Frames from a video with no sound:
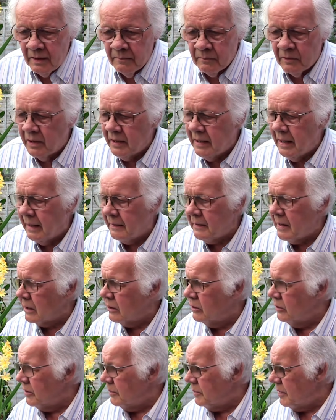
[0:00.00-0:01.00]
But yeah,
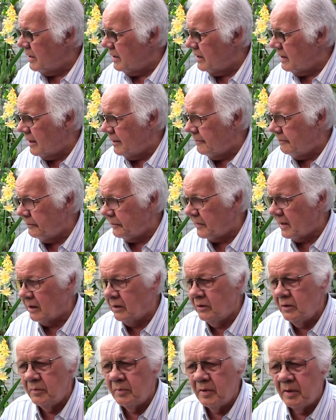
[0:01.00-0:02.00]
that could have been a
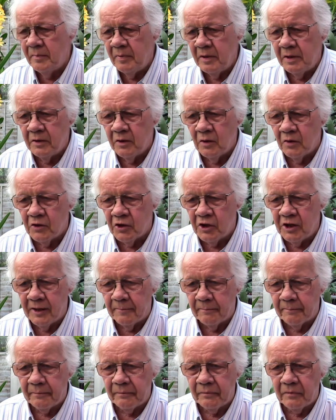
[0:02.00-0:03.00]
bit dodgy.
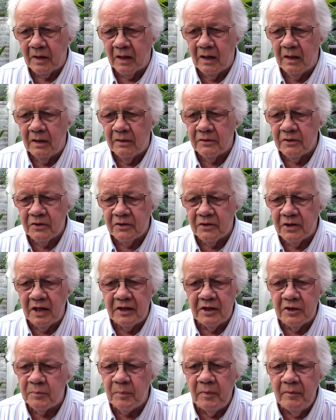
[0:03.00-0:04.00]
As I
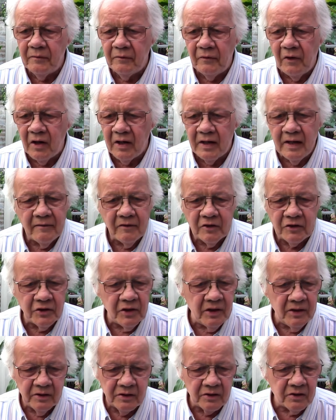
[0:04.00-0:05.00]
said, it's been fine ever
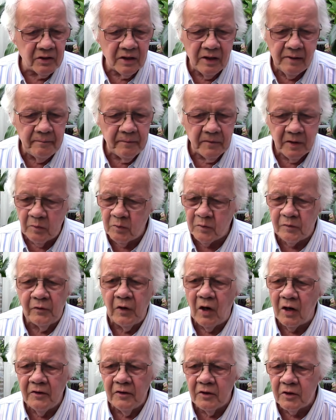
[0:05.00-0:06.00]
since. It was
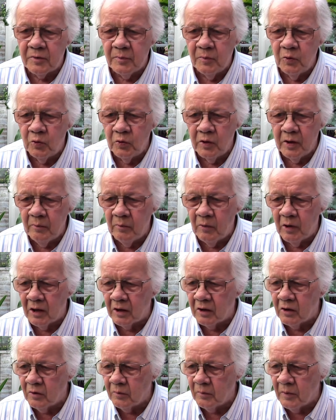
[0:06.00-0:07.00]
fine this morning when I
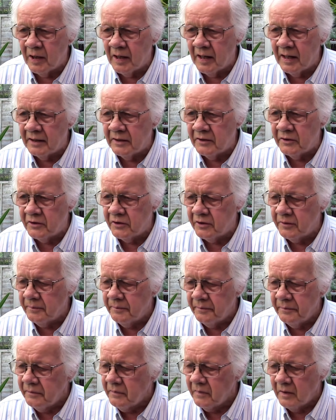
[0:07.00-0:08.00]
cooked my eggs,
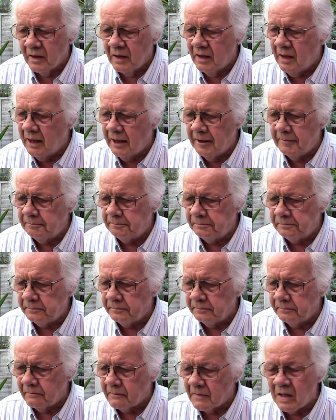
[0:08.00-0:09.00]
and
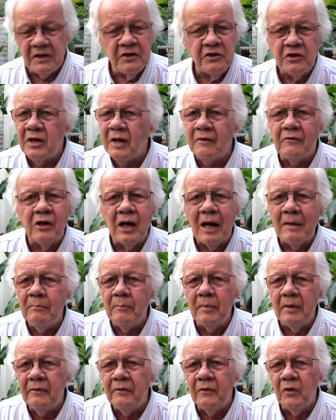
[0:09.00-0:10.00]
it's never
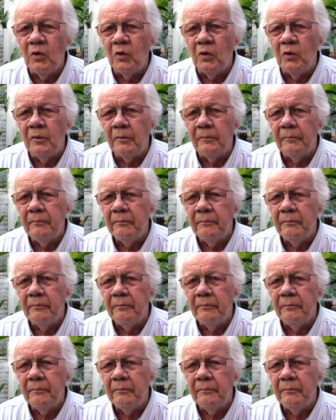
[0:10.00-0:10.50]
happened before.